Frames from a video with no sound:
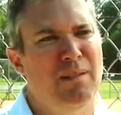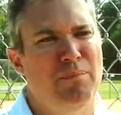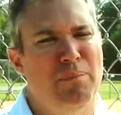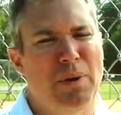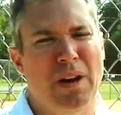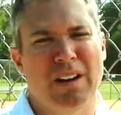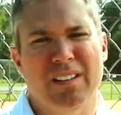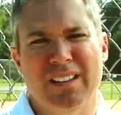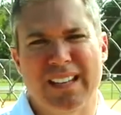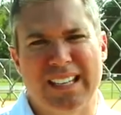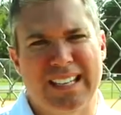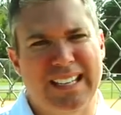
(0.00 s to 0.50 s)

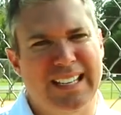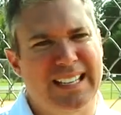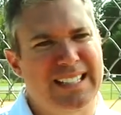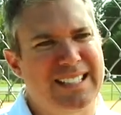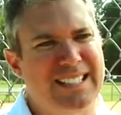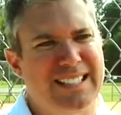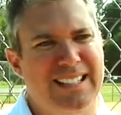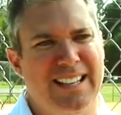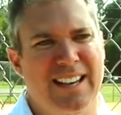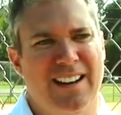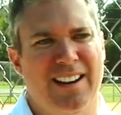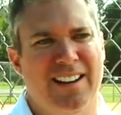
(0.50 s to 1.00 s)
barely
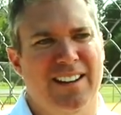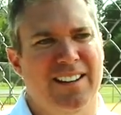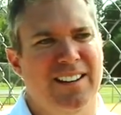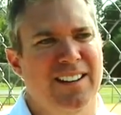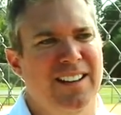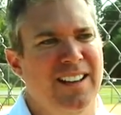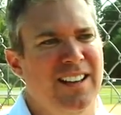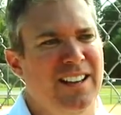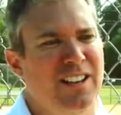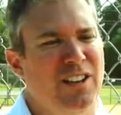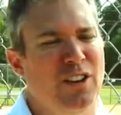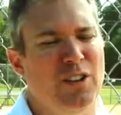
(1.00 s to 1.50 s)
gets there,
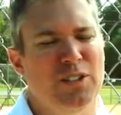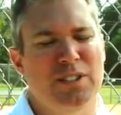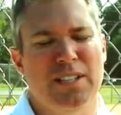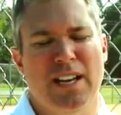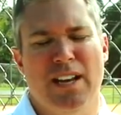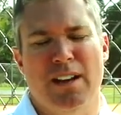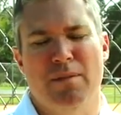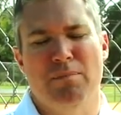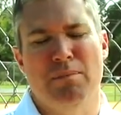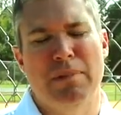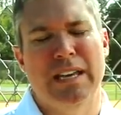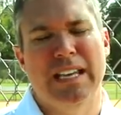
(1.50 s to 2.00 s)
goes
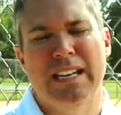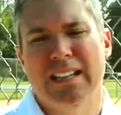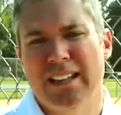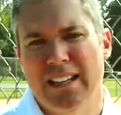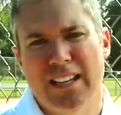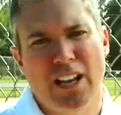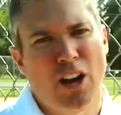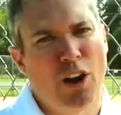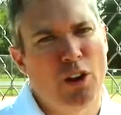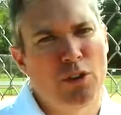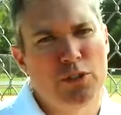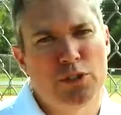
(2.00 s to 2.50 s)
down
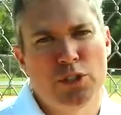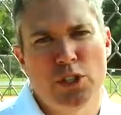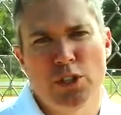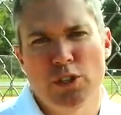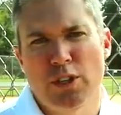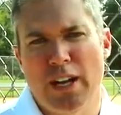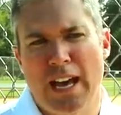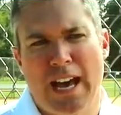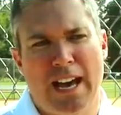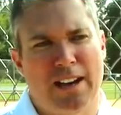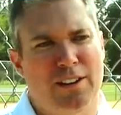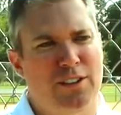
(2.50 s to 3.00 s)
immediately
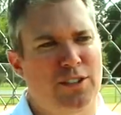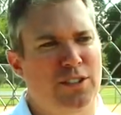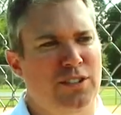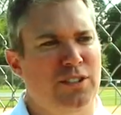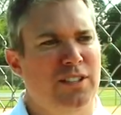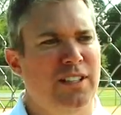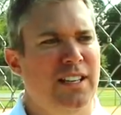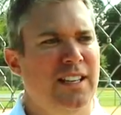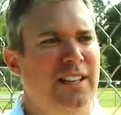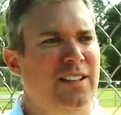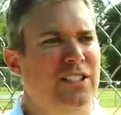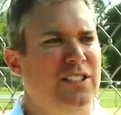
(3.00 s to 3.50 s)
0-2 to
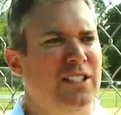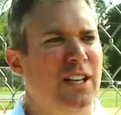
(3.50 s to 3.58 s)
Eckersley,